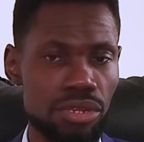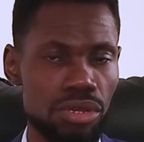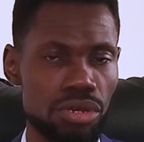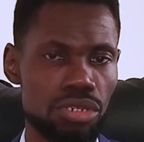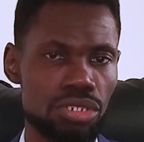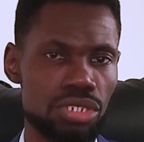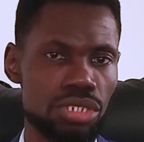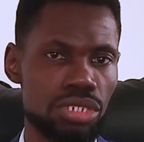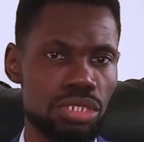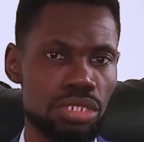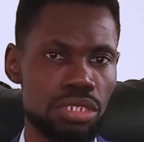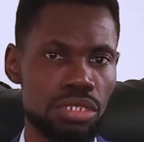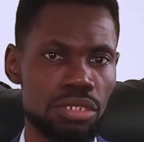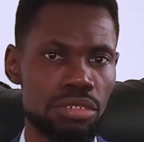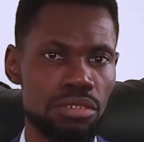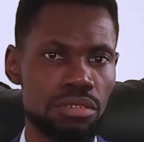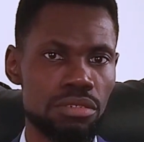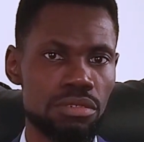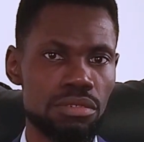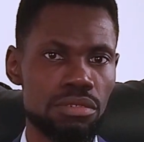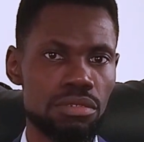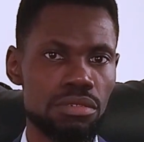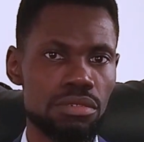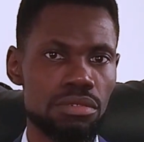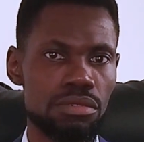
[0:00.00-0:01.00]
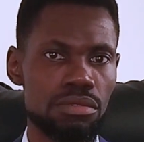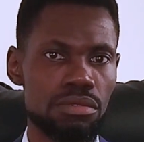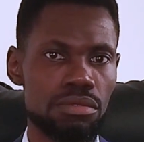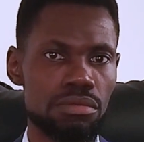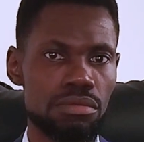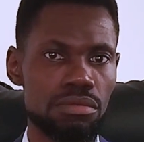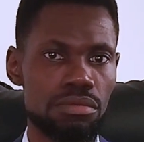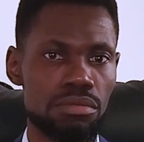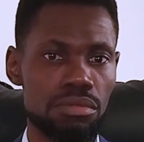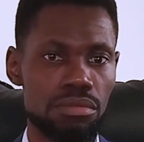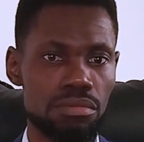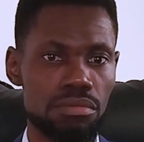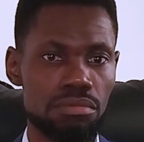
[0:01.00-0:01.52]
us
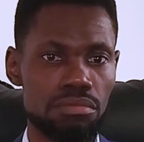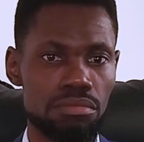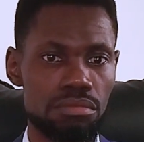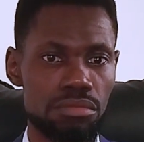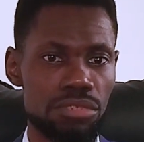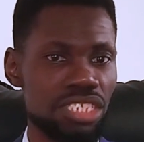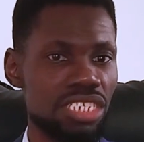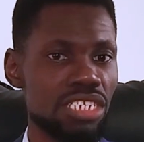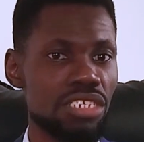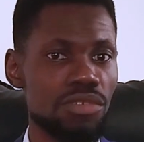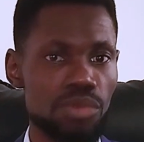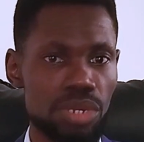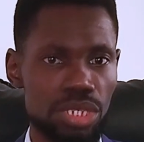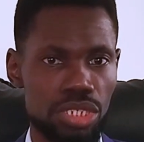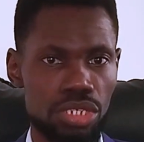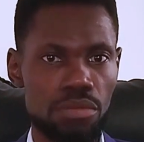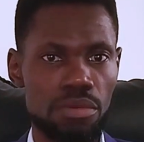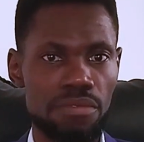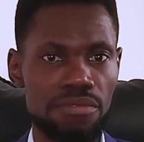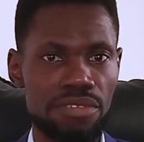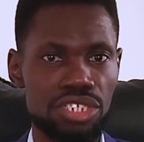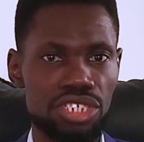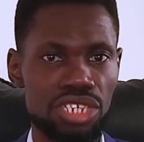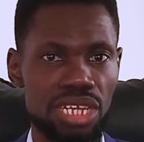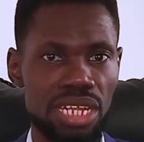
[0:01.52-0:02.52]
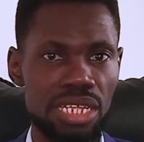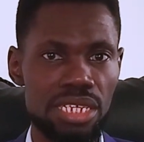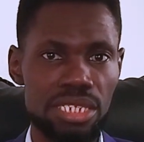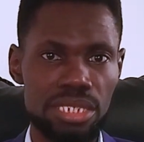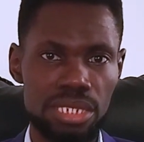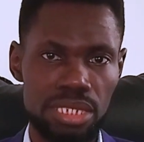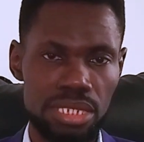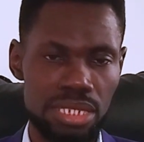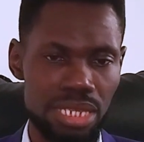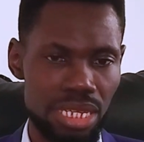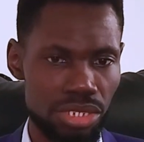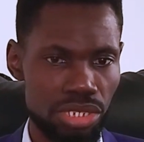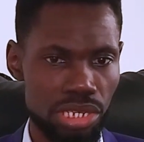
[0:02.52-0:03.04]
deal with some of the
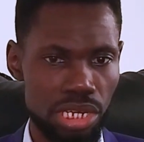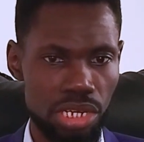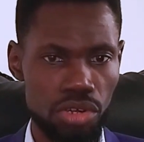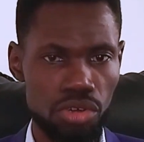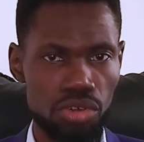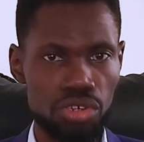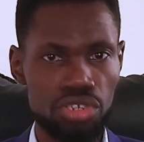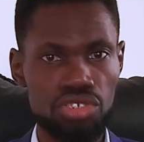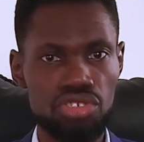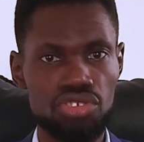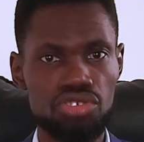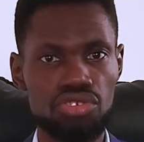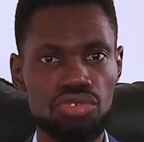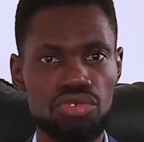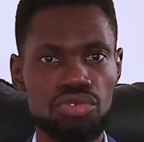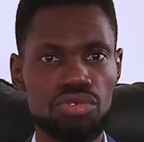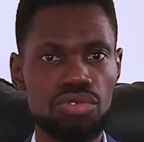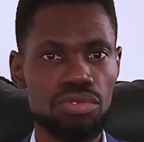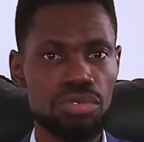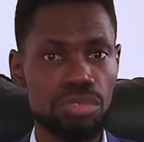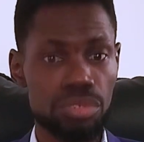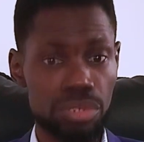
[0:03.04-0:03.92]
challenges that you're going through.